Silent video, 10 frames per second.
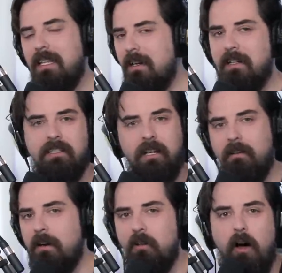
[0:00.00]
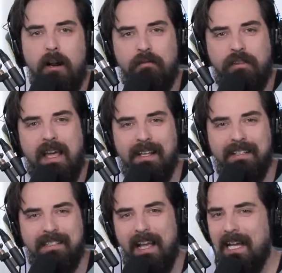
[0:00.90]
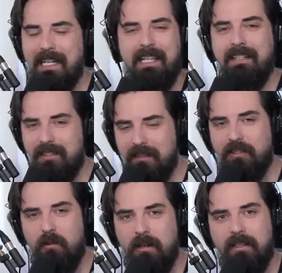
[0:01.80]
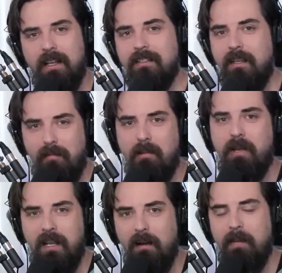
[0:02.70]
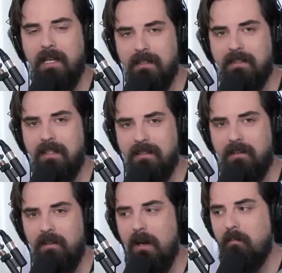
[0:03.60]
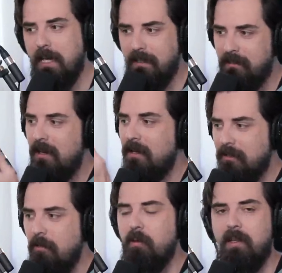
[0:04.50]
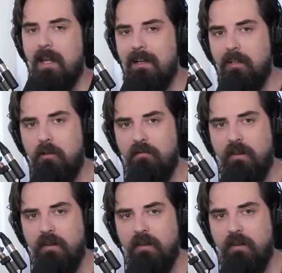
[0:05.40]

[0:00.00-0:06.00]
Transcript: they're considering a lot of things, and these are the sort of things that might be coming in seasonal updates, something like a loot